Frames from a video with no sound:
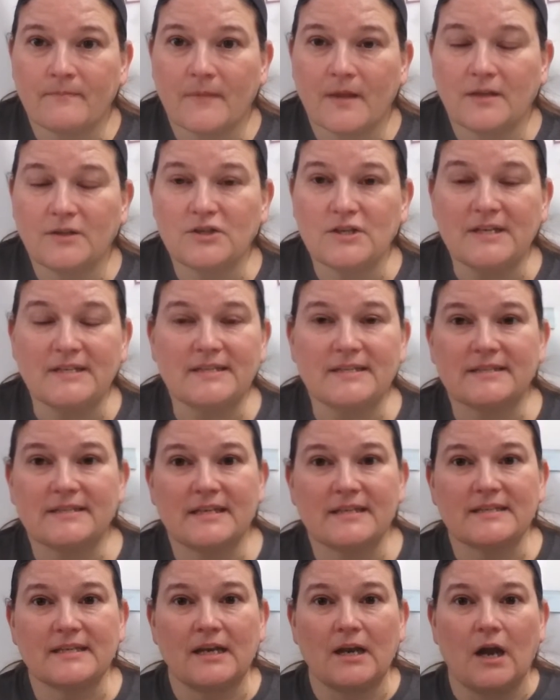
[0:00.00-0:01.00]
Jesus
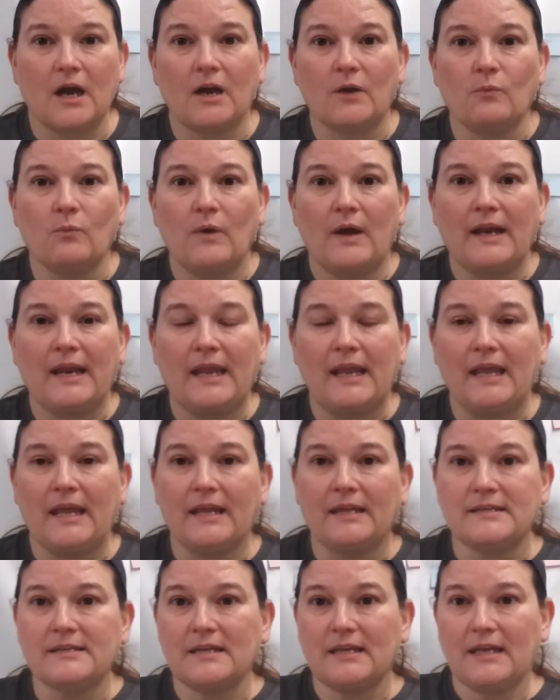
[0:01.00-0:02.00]
isn't on one
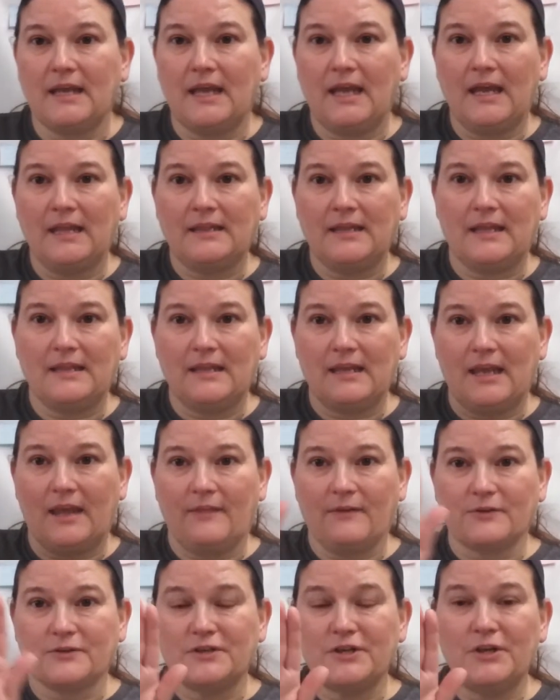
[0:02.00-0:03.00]
end and then the
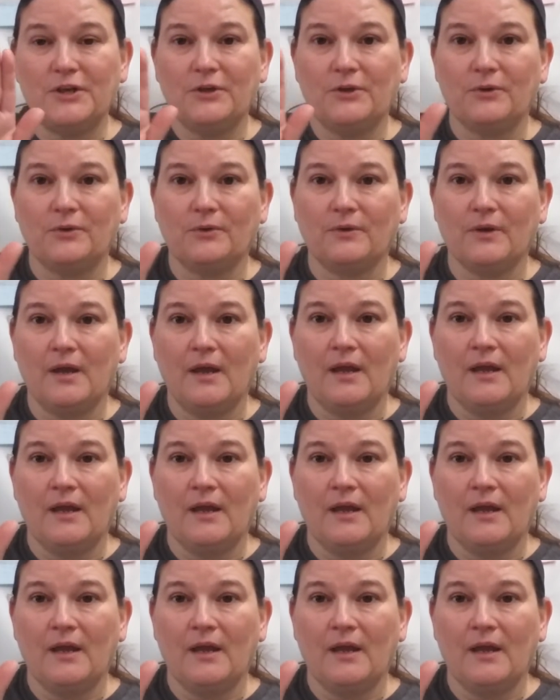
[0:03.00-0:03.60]
other two.